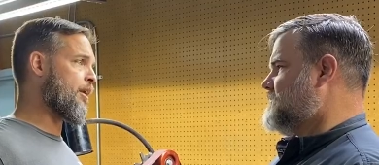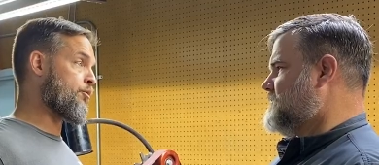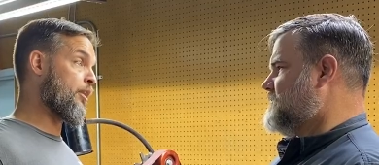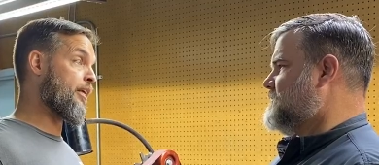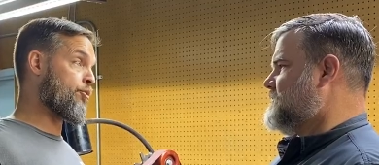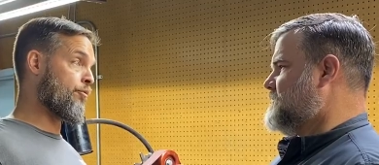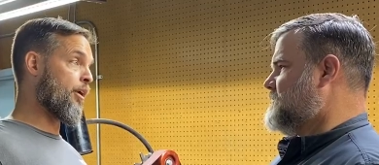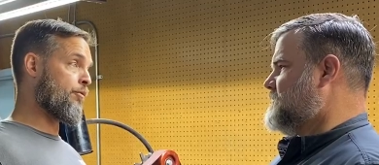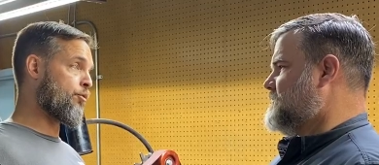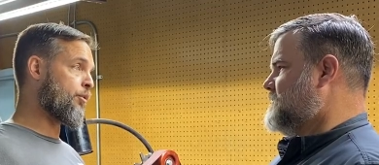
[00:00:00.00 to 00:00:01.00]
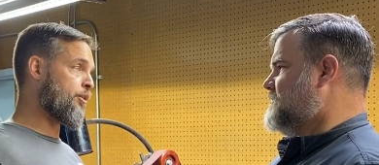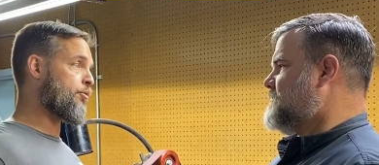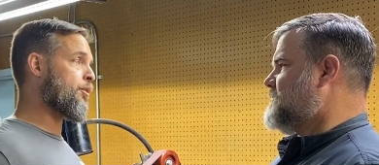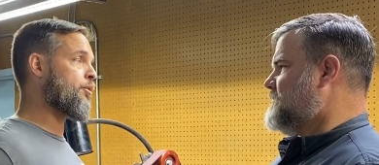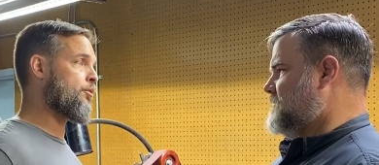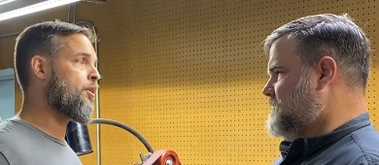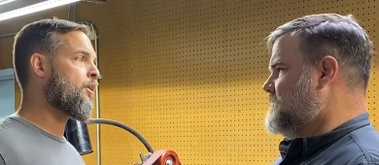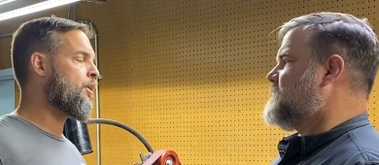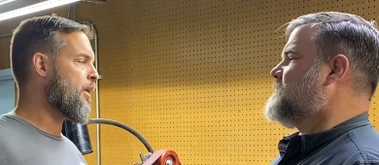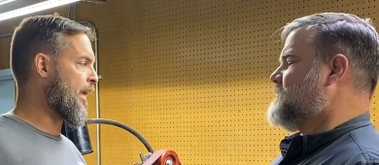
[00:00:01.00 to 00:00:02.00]
Speaker 1: I was a land surveyor for 22 years,
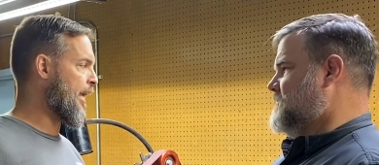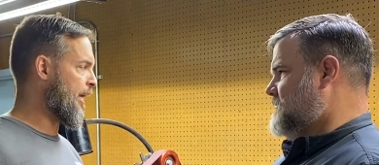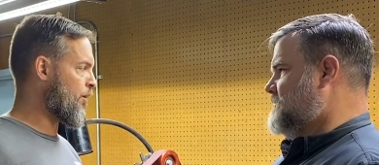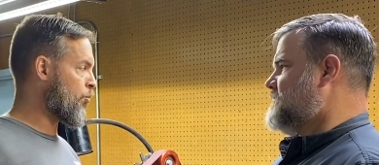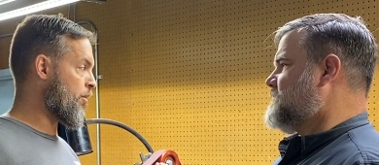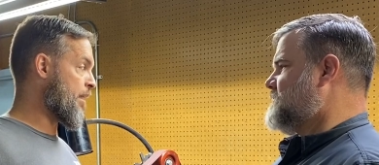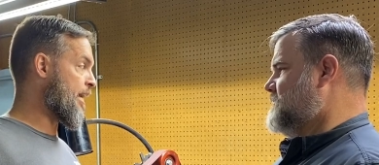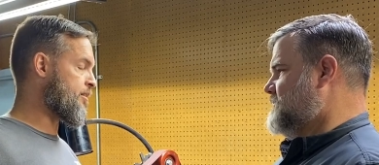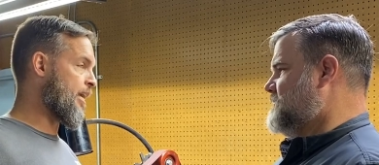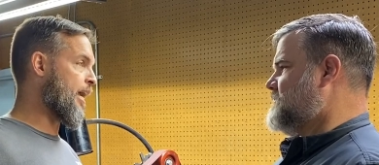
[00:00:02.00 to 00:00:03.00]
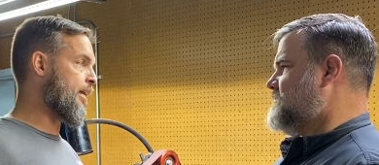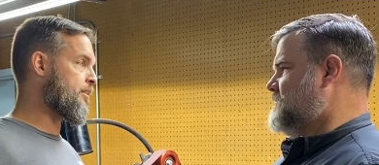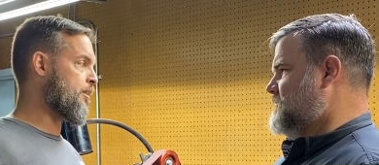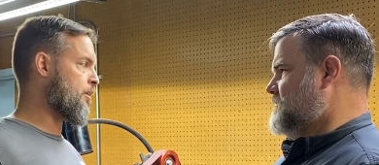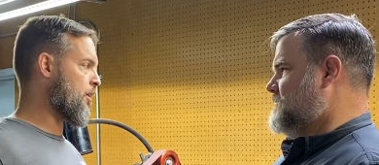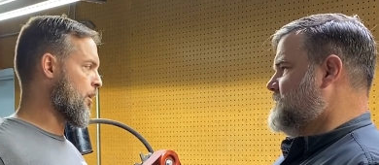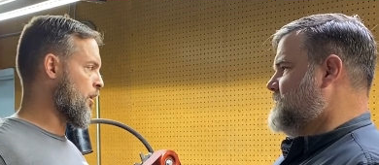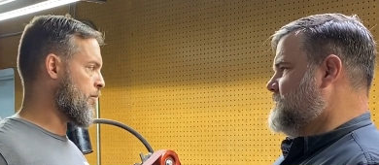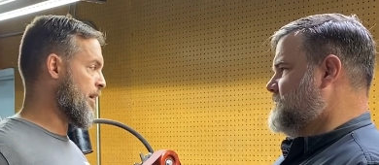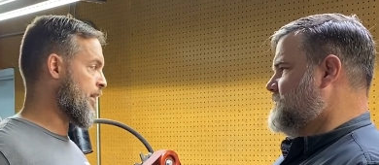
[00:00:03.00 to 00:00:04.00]
and when that tanked,
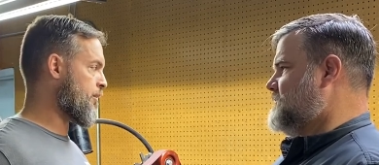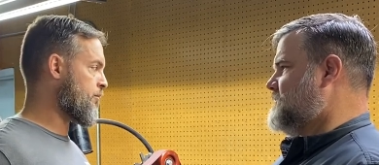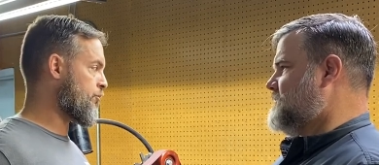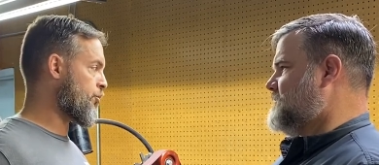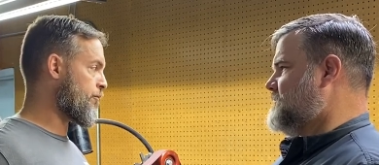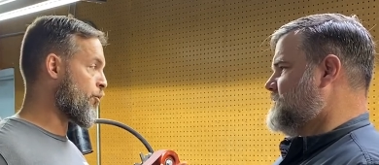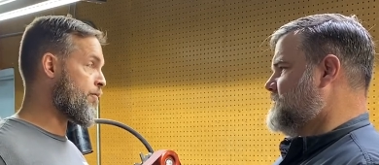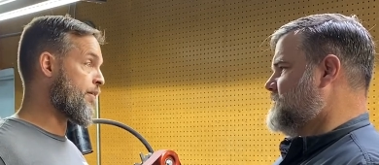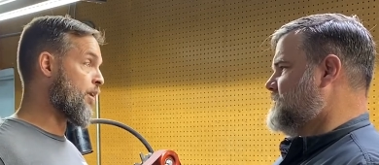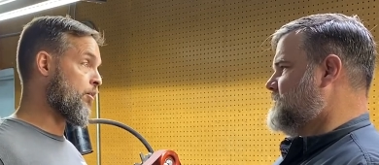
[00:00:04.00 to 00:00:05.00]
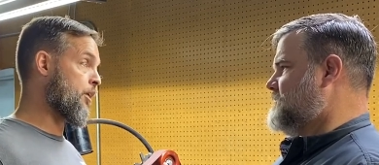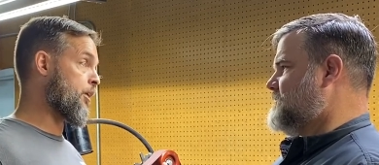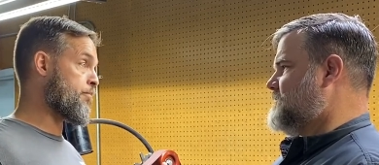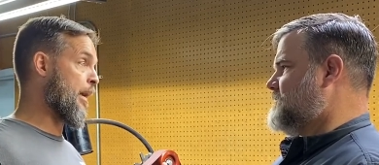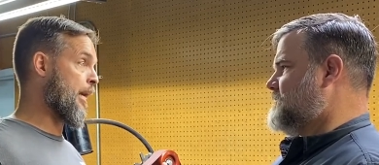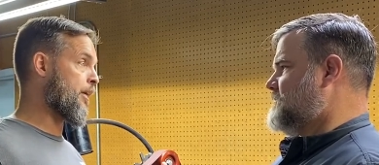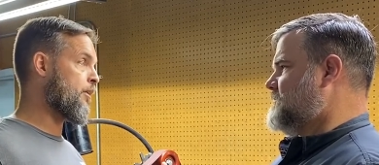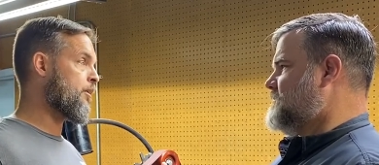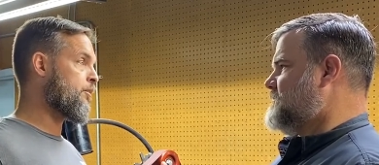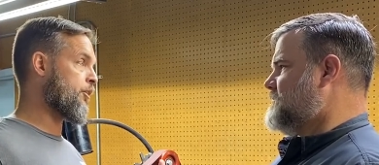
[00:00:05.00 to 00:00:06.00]
um, I had took a four or five dollar cut in pay
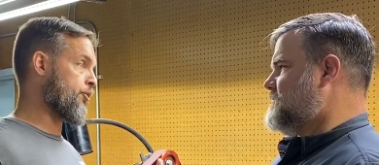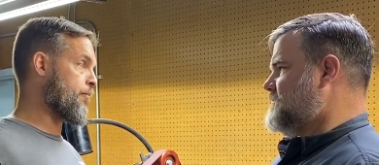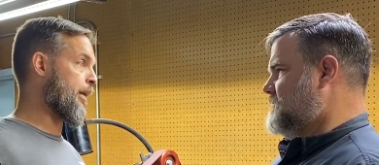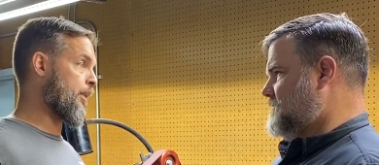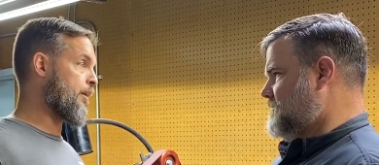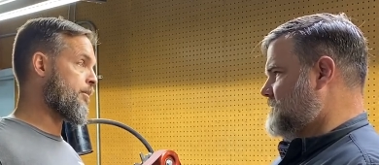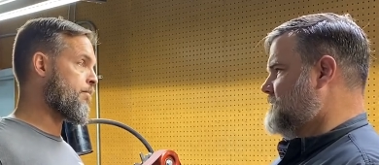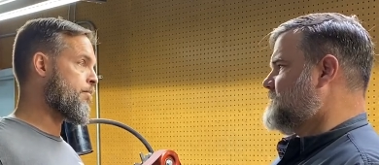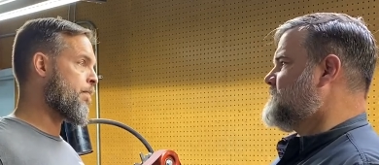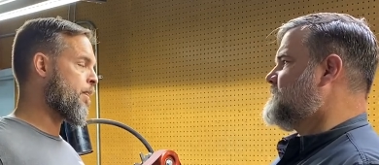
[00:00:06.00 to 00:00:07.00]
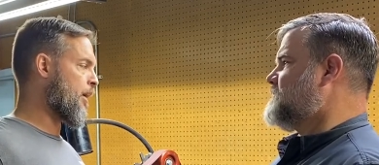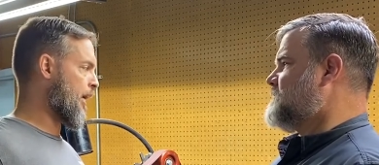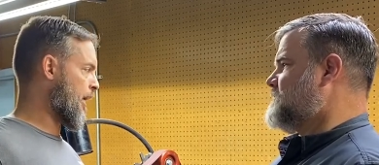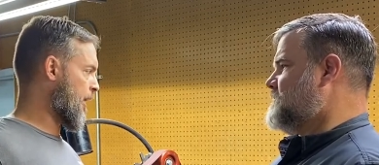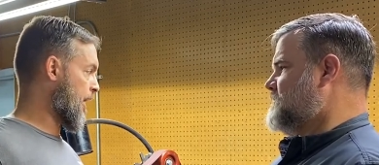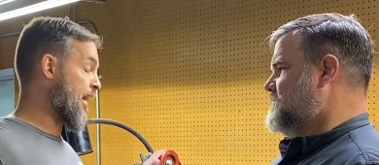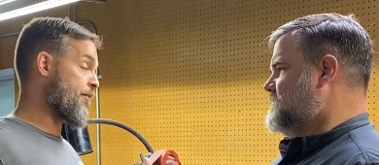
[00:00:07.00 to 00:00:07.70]
just to make a living, and I had